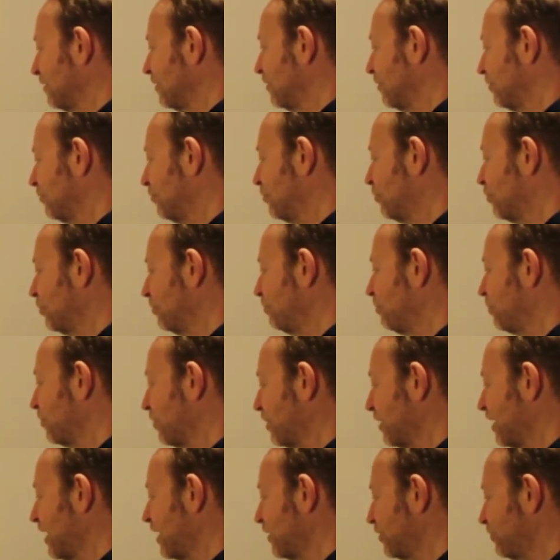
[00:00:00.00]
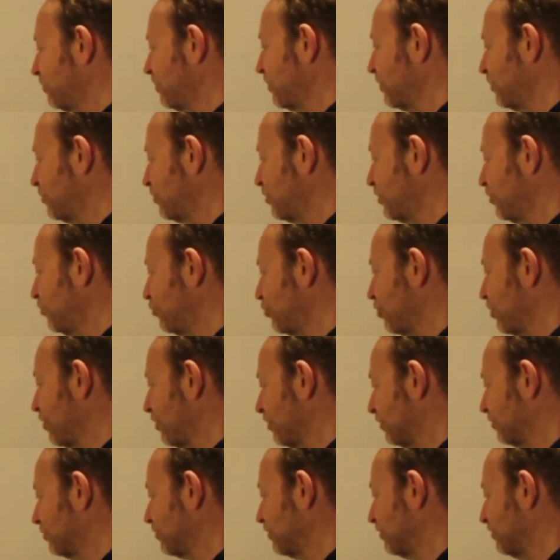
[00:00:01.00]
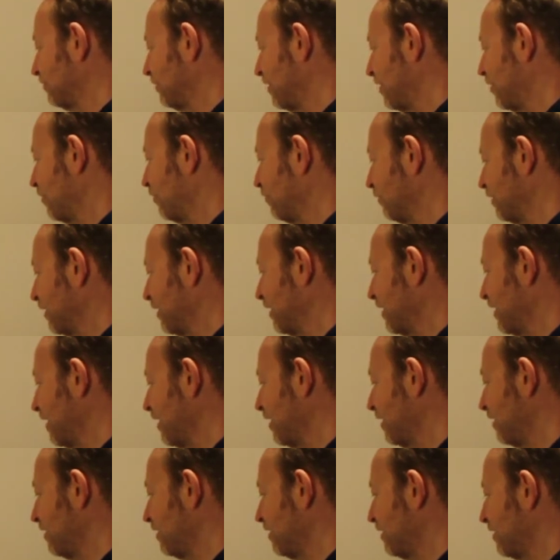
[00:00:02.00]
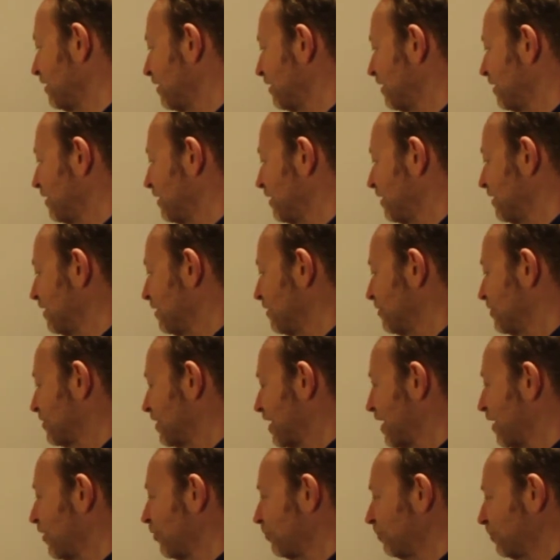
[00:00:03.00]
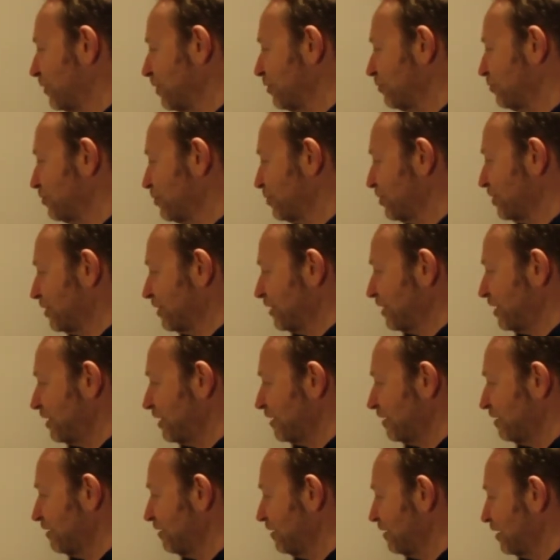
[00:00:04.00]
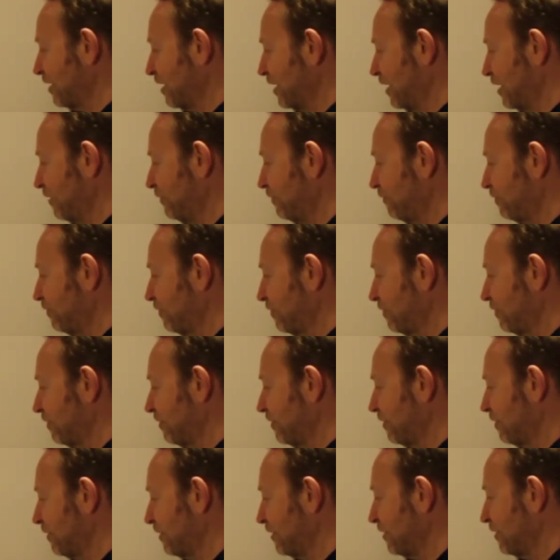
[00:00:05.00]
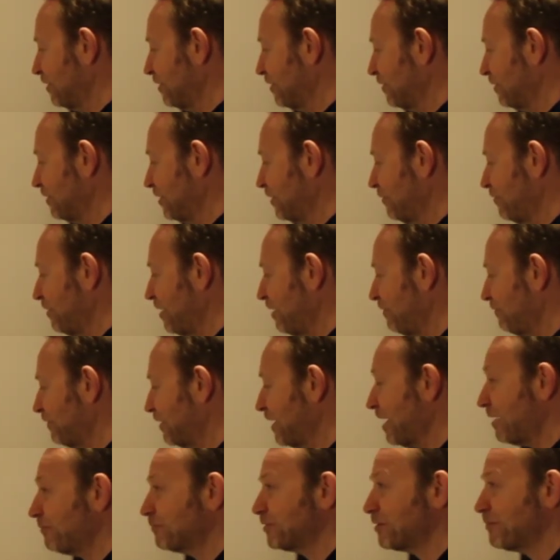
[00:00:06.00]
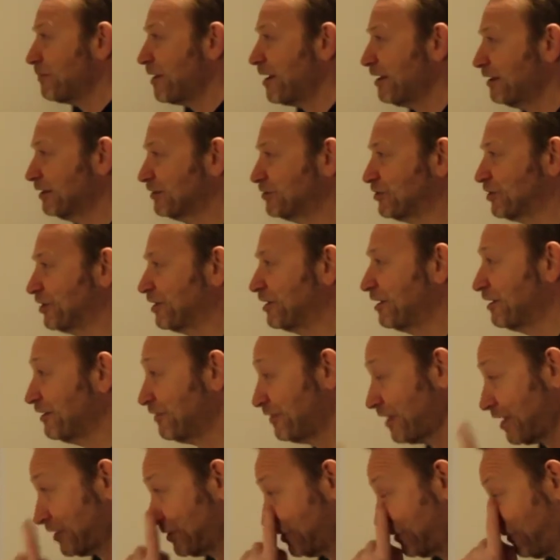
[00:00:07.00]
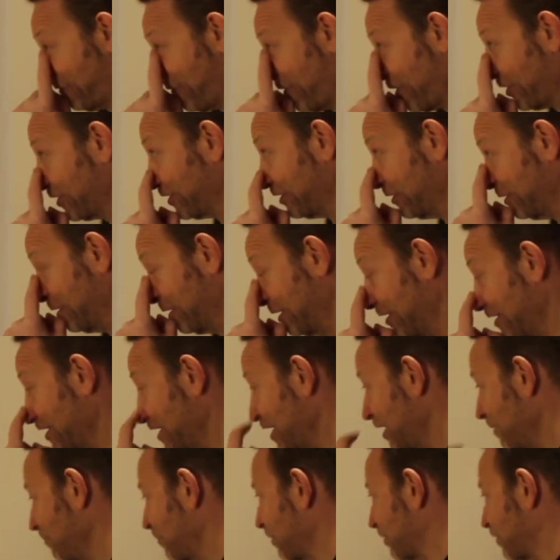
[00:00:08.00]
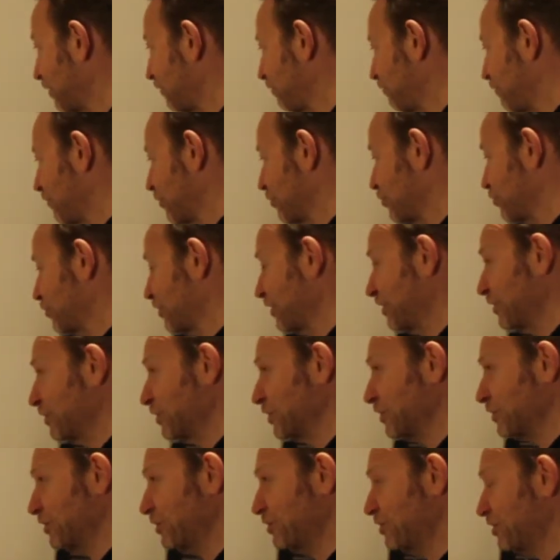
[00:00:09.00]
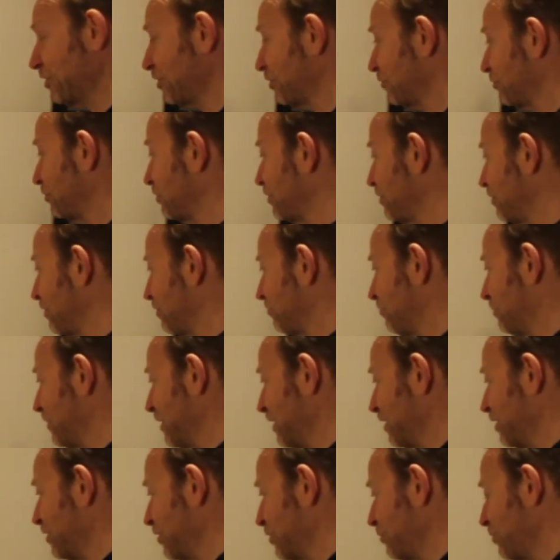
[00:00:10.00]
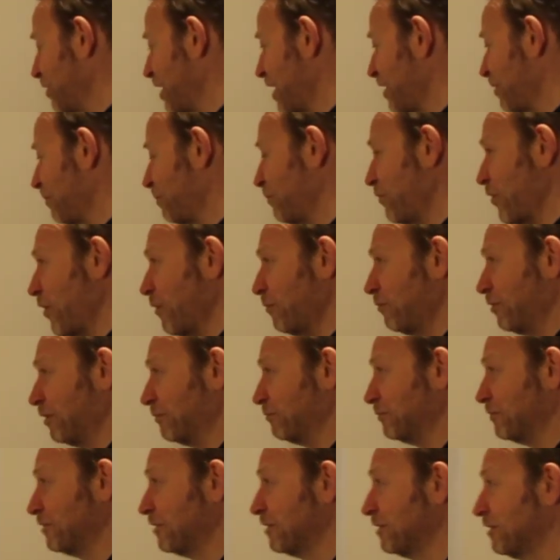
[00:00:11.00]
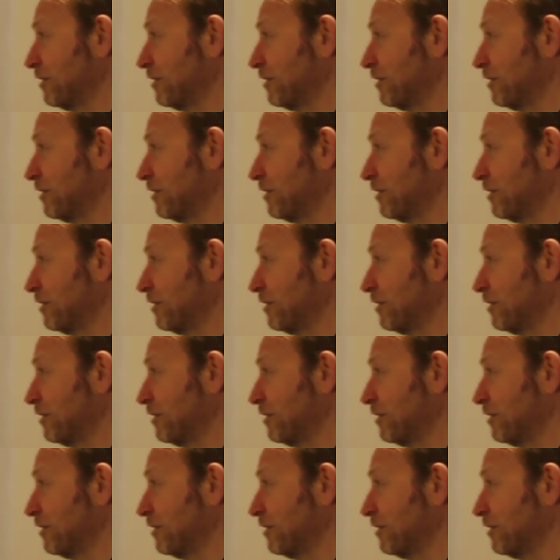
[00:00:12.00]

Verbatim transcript: you could put an S P C chart over here to help you see if you have an abnormality. That's fine. But the first thing you're going to do, the minute you get a problem,